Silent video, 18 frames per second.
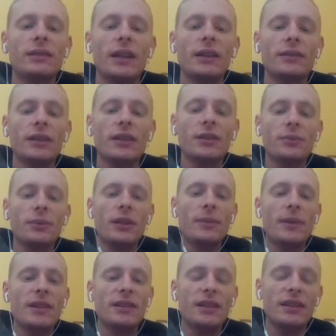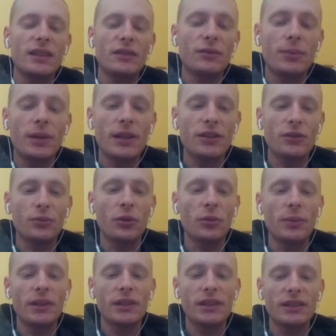it's really amazing that's even possible
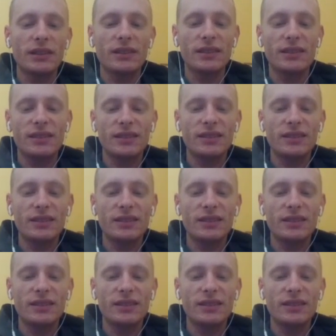because